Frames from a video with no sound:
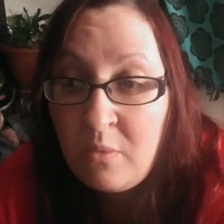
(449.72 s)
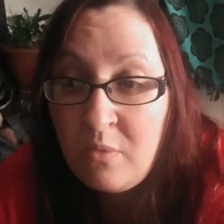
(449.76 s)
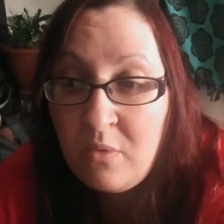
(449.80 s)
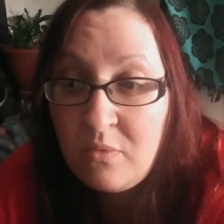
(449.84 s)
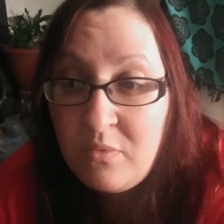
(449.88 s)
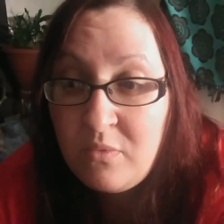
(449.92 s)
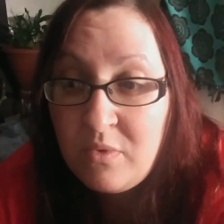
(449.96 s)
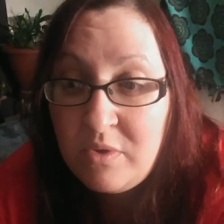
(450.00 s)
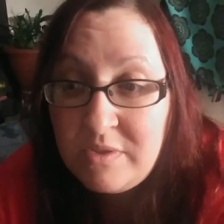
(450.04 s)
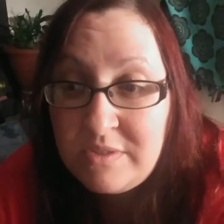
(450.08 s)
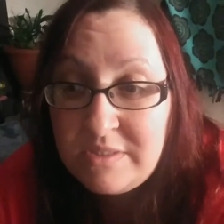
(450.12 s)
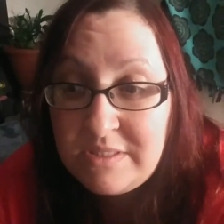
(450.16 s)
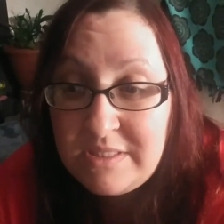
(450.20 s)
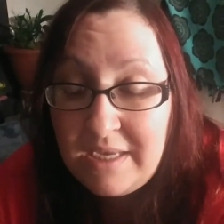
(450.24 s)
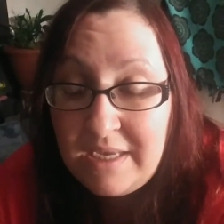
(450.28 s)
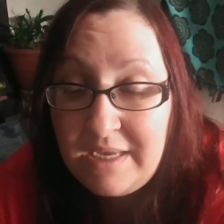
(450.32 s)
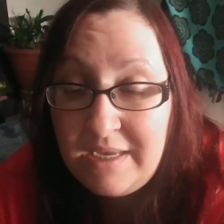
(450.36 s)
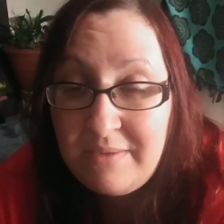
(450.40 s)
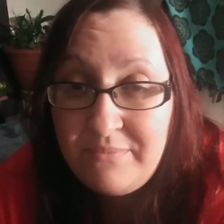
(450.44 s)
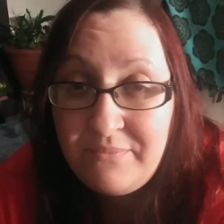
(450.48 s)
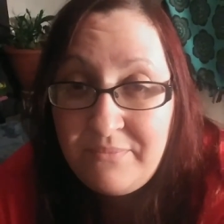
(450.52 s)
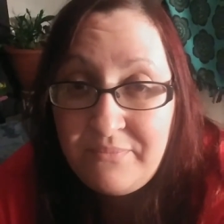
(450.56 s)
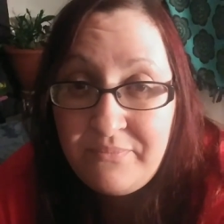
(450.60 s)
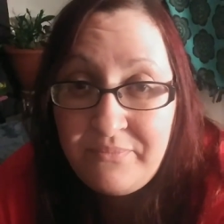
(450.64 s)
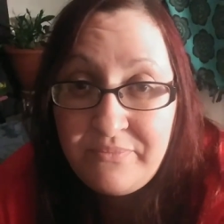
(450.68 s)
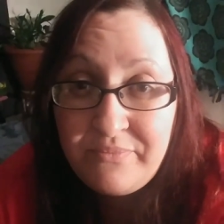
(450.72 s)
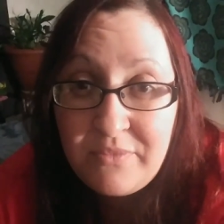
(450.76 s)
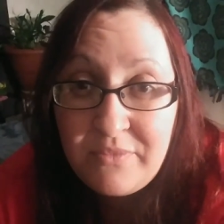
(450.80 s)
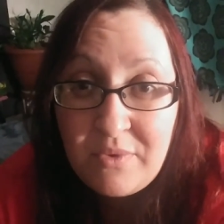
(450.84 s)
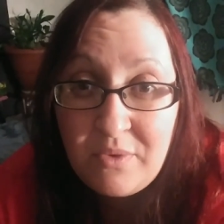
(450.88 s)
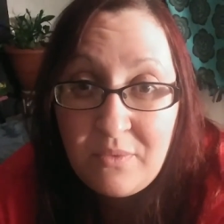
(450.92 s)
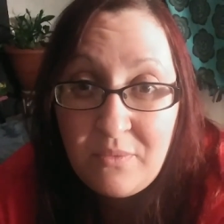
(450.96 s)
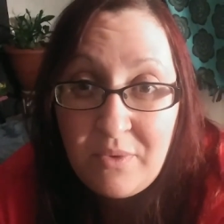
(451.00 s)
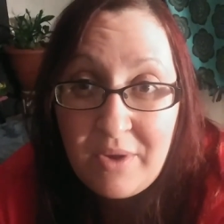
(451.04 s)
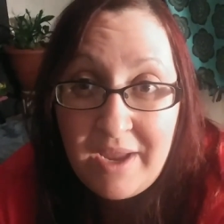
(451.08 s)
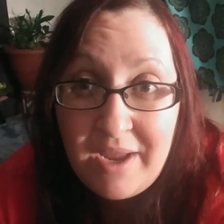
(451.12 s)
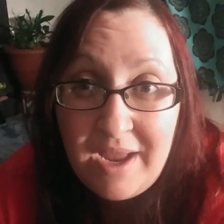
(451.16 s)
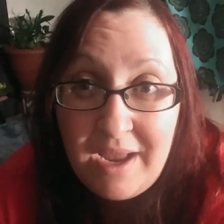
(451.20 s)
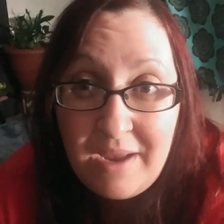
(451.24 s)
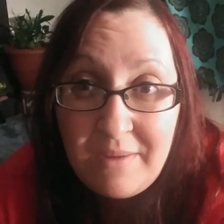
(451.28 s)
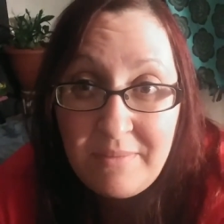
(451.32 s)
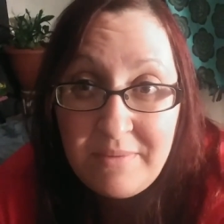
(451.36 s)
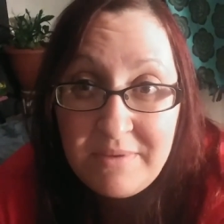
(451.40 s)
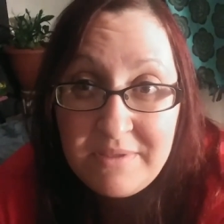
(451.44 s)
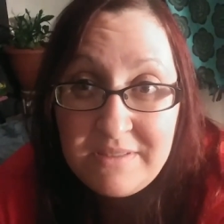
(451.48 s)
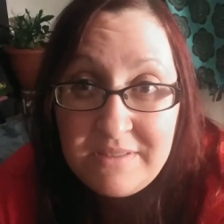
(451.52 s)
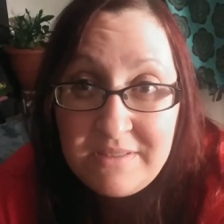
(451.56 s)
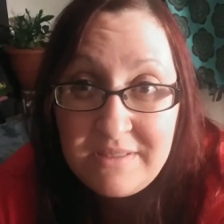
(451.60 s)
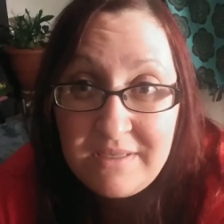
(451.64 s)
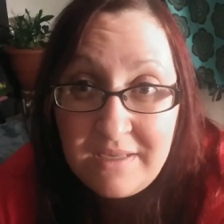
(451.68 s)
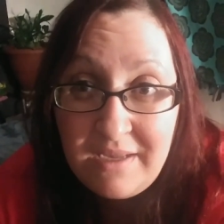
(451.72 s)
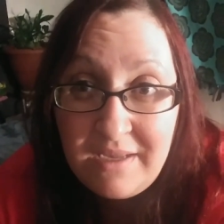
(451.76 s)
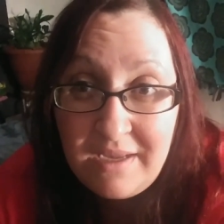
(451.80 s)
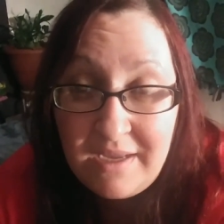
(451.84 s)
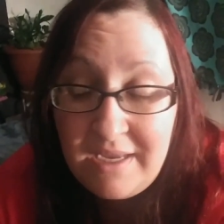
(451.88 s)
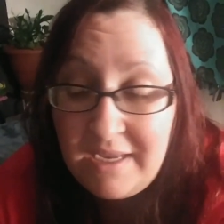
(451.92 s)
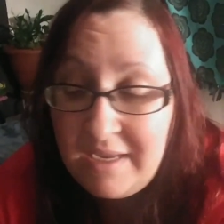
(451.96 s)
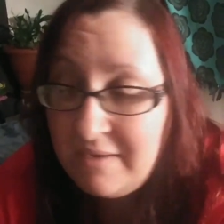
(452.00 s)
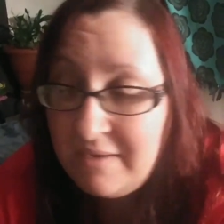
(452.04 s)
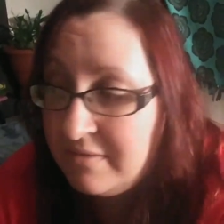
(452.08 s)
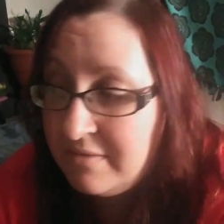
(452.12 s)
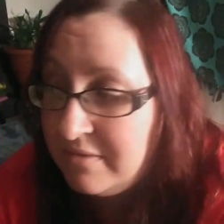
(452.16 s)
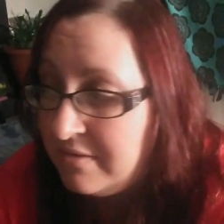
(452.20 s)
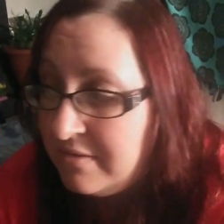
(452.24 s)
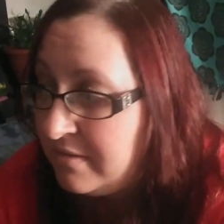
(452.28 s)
we'll see what happens tonight.